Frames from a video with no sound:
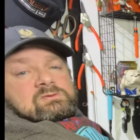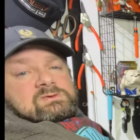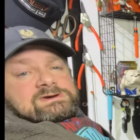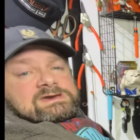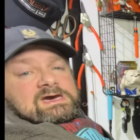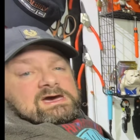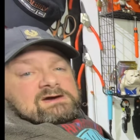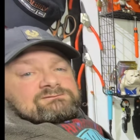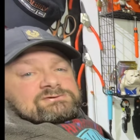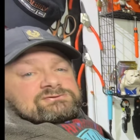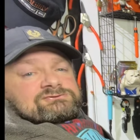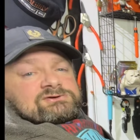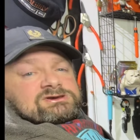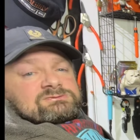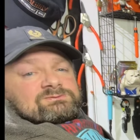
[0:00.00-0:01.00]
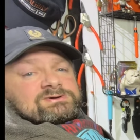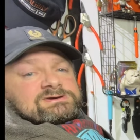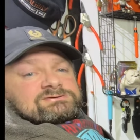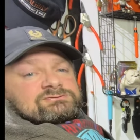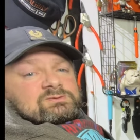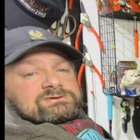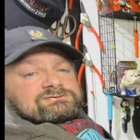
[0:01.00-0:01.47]
we have a cheek
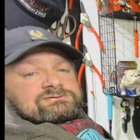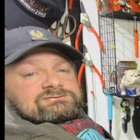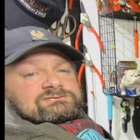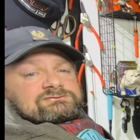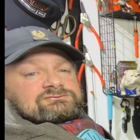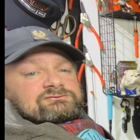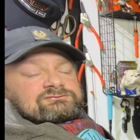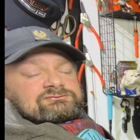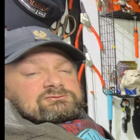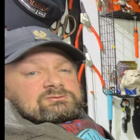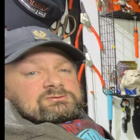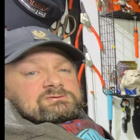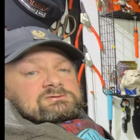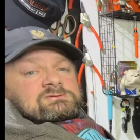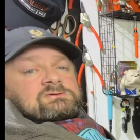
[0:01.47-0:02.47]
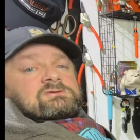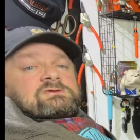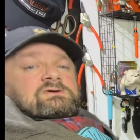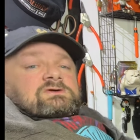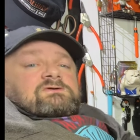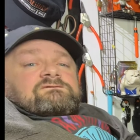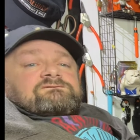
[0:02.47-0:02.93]
piece which is adjustable
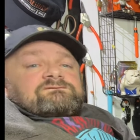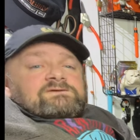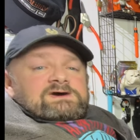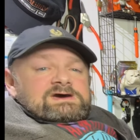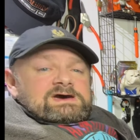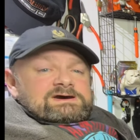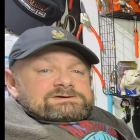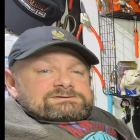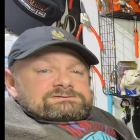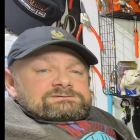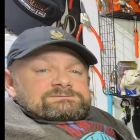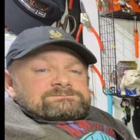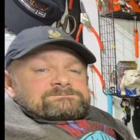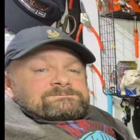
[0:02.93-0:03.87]
for height.